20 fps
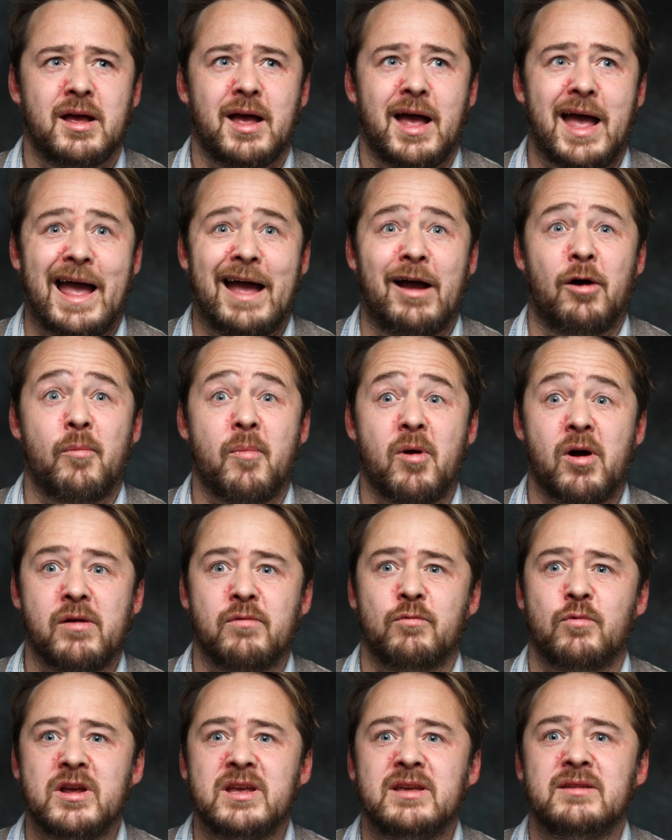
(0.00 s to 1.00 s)
how might
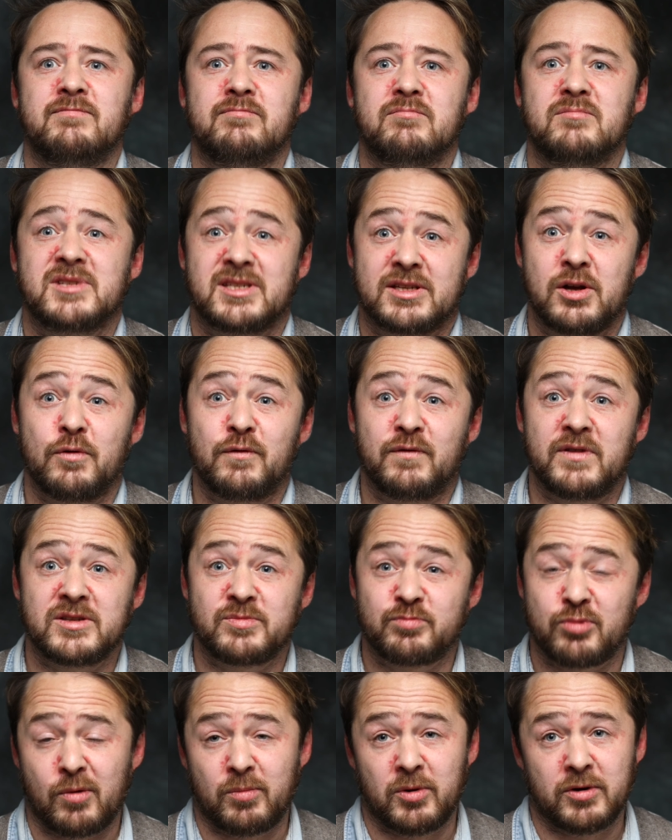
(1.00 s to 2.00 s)
we solve this
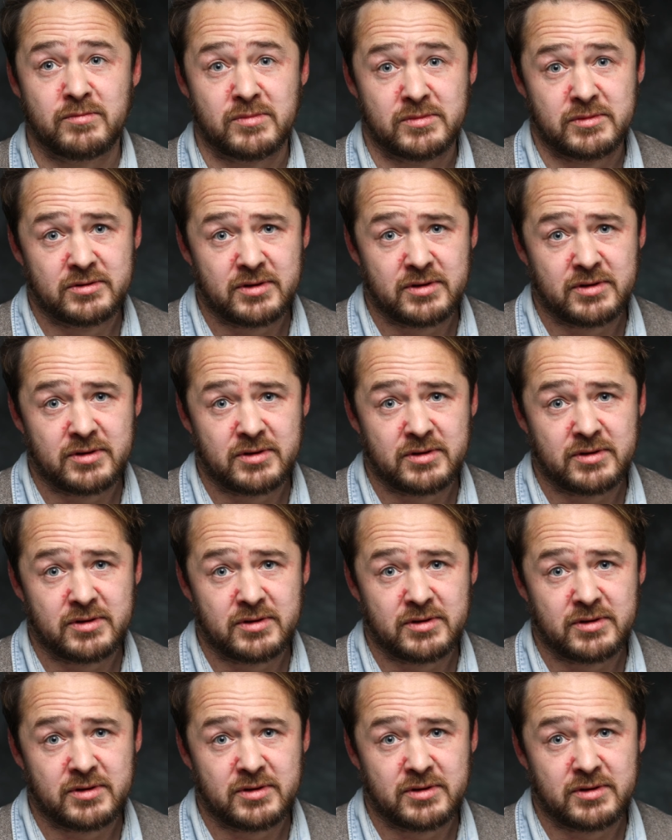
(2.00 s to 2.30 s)
problem.